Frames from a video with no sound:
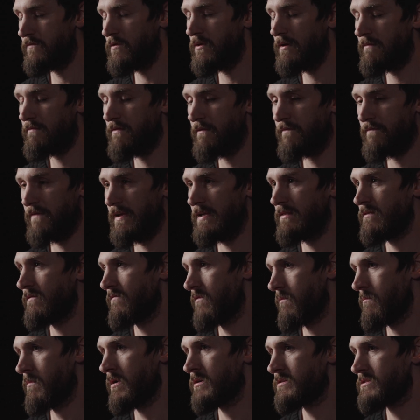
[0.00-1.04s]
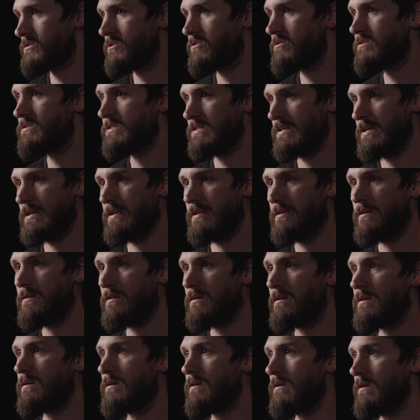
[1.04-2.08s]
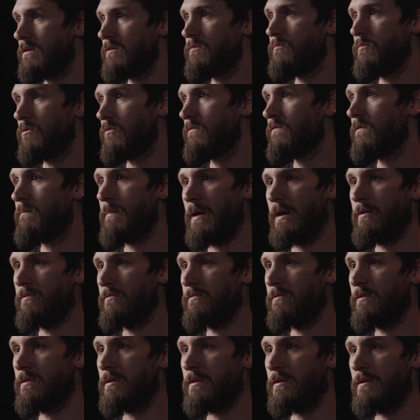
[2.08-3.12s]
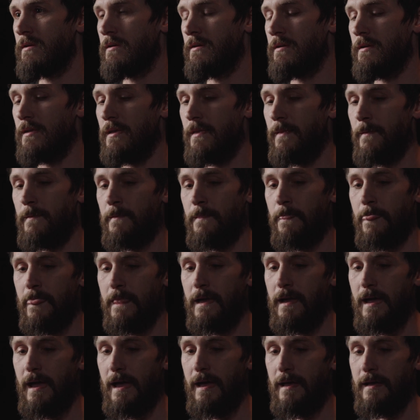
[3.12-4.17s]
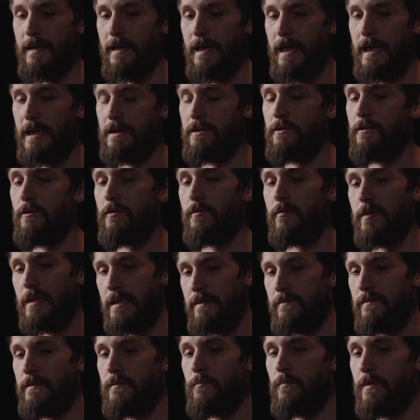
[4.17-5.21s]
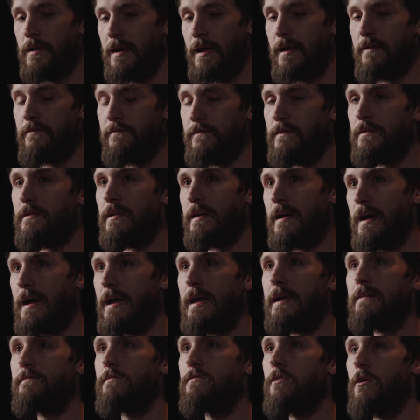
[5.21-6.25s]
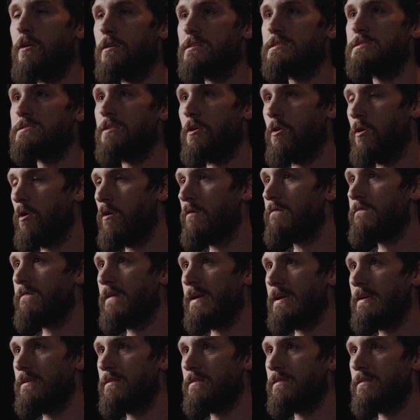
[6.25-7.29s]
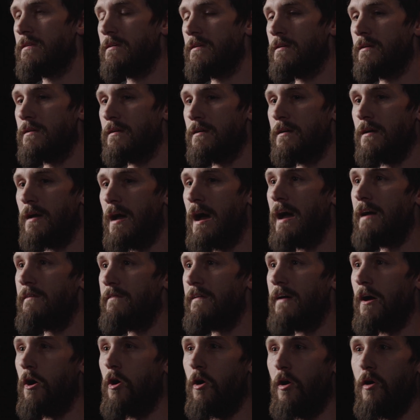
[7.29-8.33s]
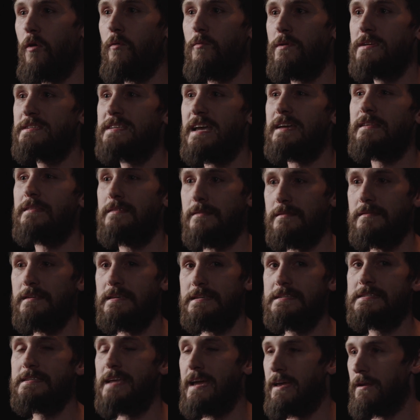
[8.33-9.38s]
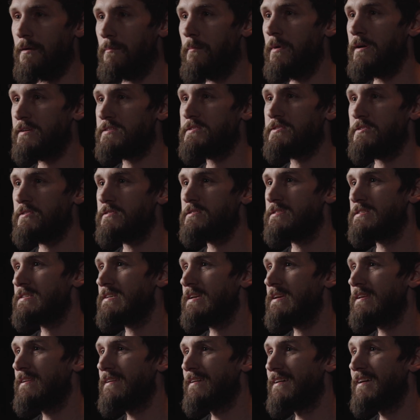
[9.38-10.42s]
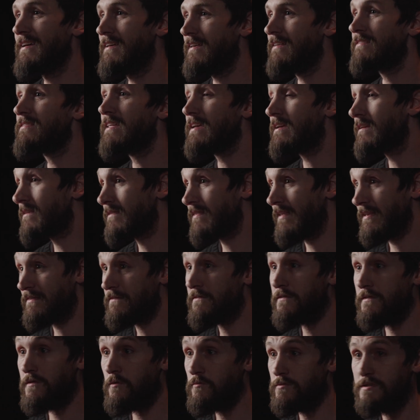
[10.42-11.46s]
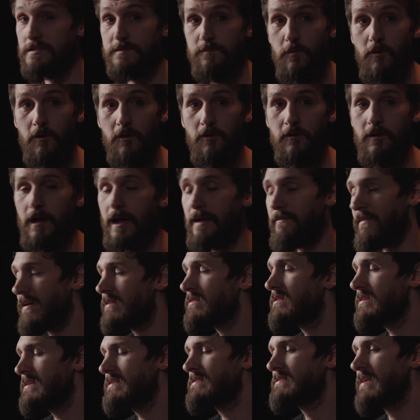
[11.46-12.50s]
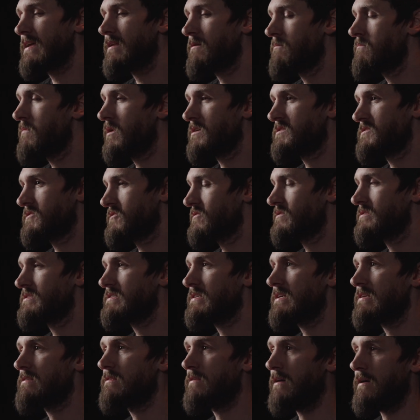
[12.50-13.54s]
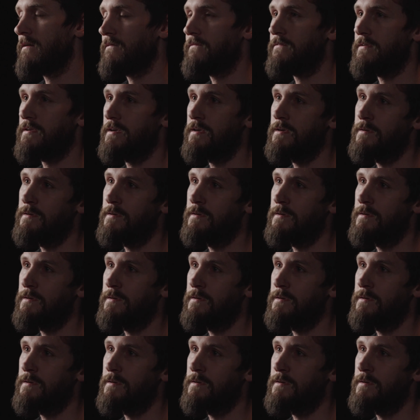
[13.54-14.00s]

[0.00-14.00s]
you have the faith of a mustard seed, it'll move a mountain. And even when I feel like I have lost all faith, I've always at least had a mustard seed. Like, that's so small. I've at least had a mustard seed left.